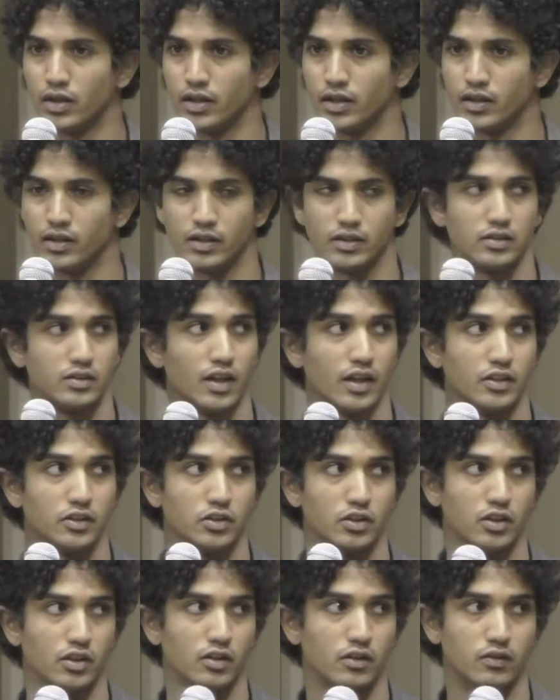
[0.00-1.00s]
really
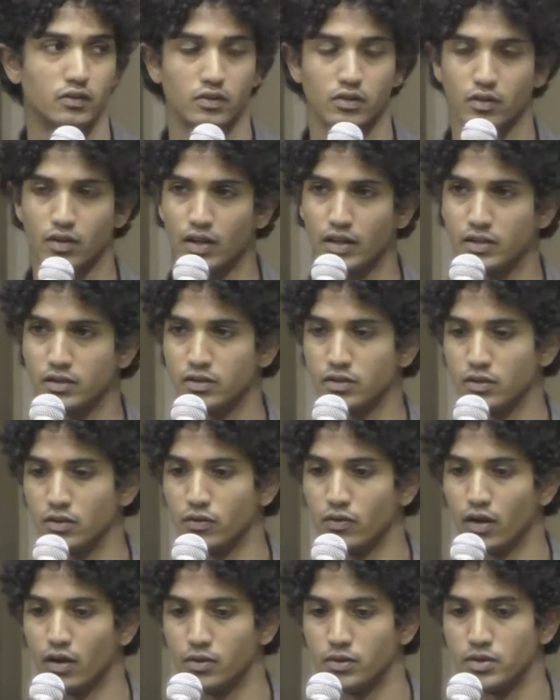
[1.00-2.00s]
why are they
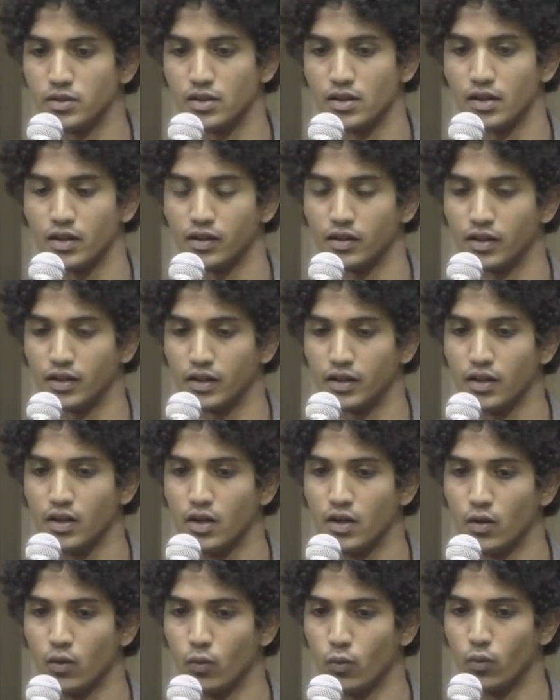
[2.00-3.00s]
doing this and what
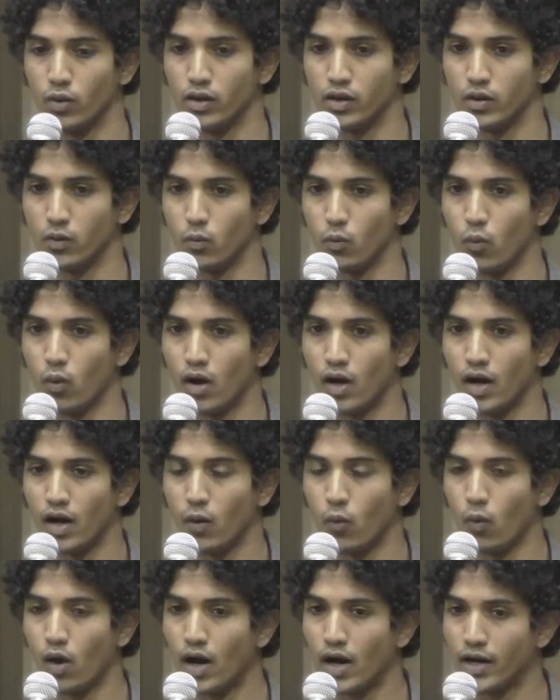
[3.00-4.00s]
do they really want the
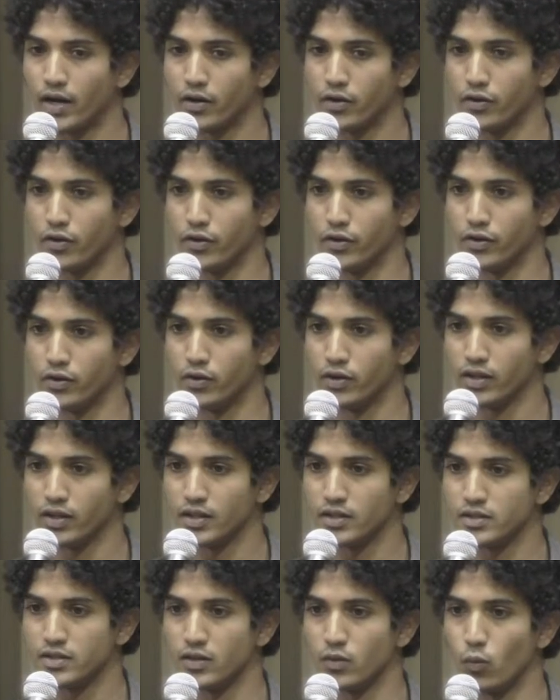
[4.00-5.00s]
change? Because if you
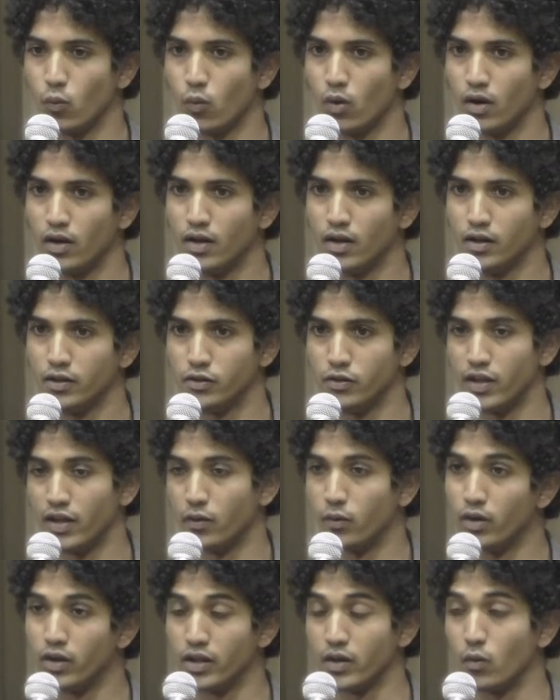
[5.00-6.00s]
really want the change, you're going to
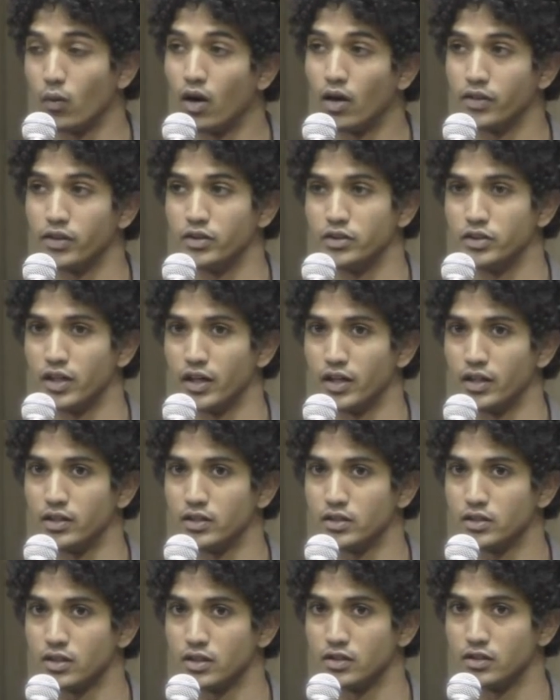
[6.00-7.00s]
plan ahead. You're
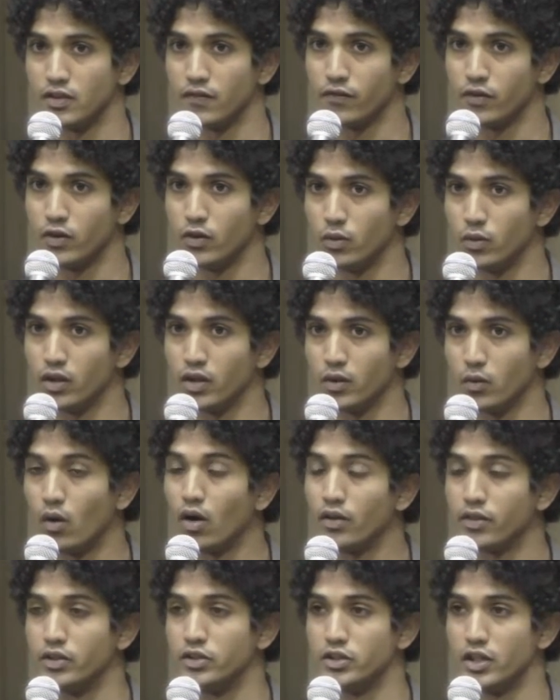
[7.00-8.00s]
gonna plan
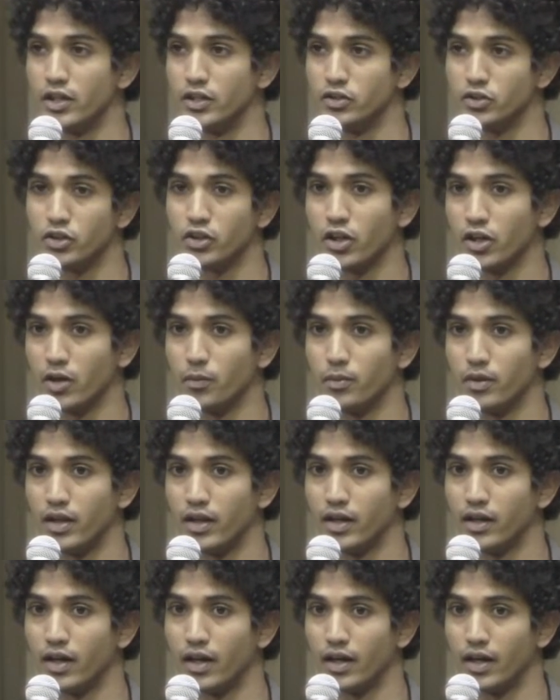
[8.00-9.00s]
for
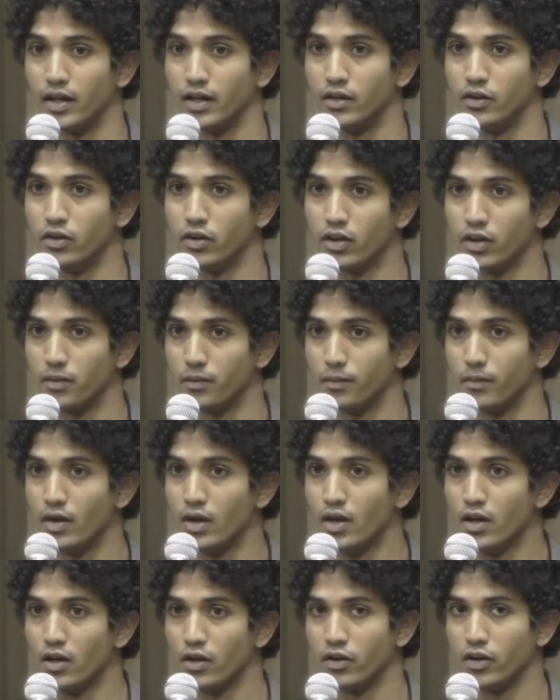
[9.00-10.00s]
counter
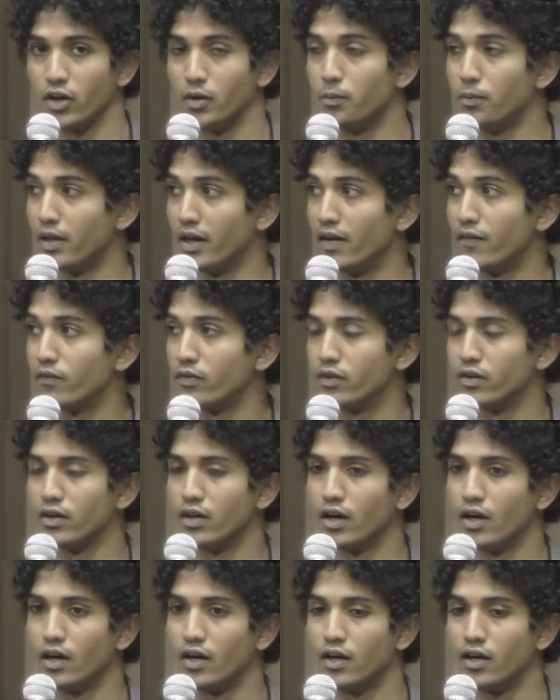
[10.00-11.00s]
tactics, as we
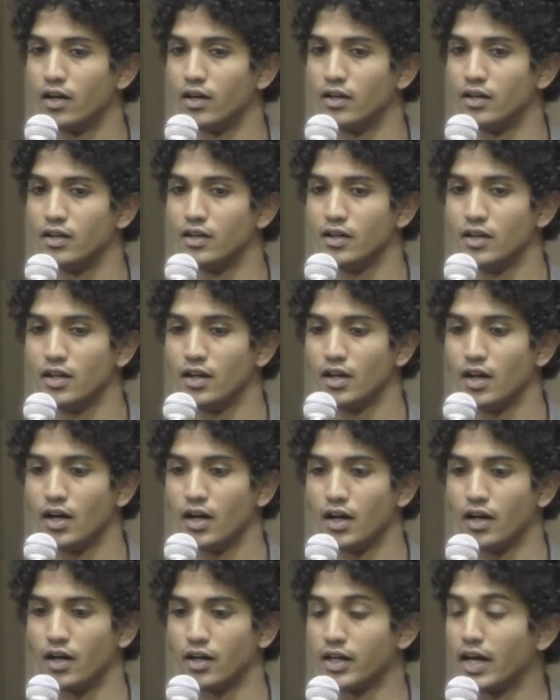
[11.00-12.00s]
all mentioned
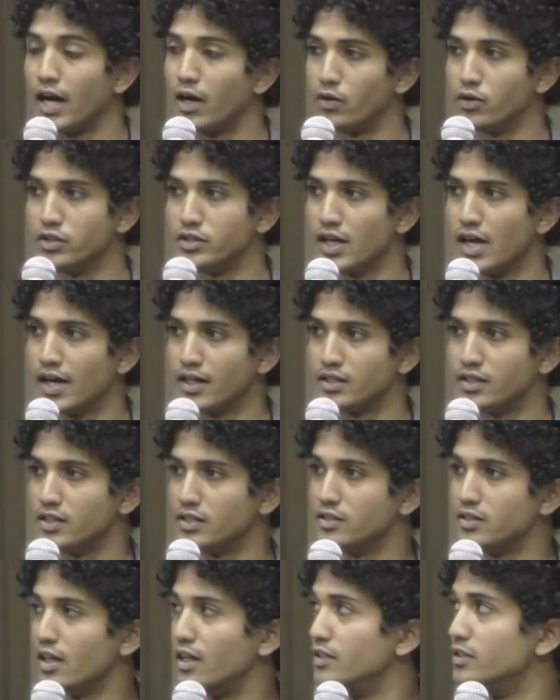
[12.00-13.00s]
in our campaign
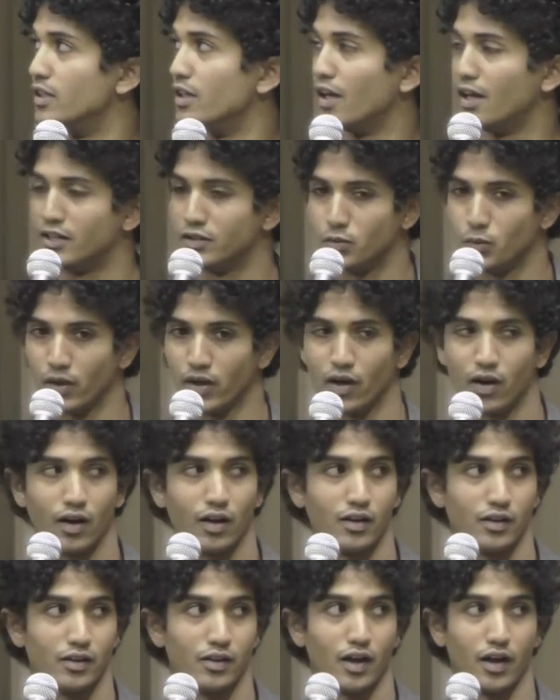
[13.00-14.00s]
proposals. We
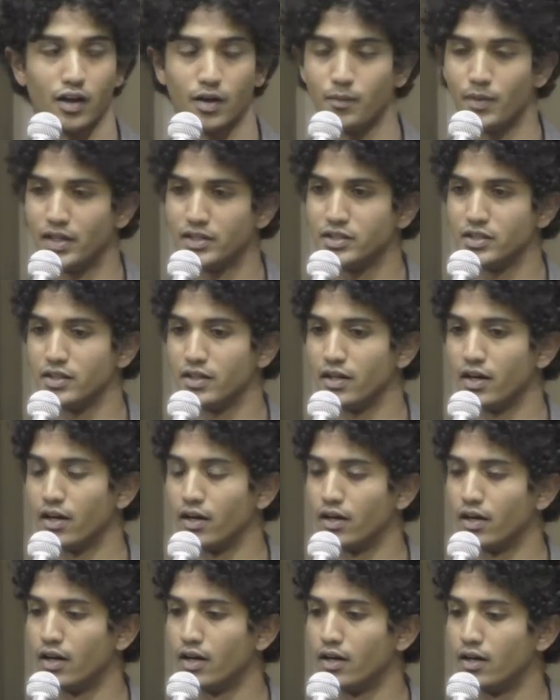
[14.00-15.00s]
have to be willing to
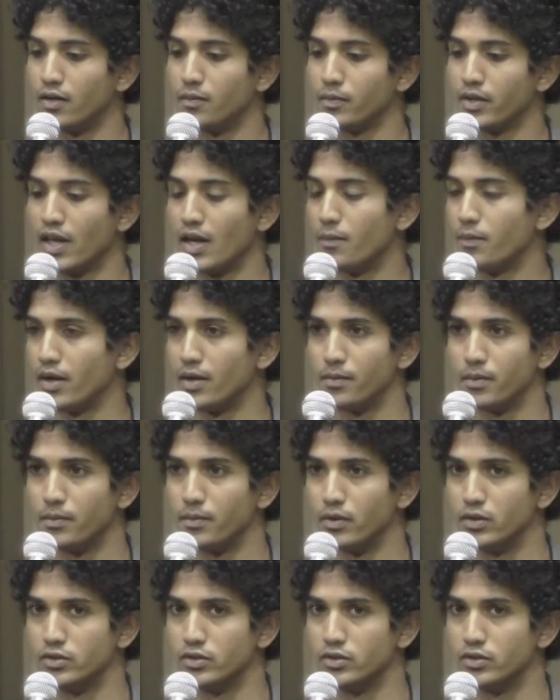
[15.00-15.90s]
plan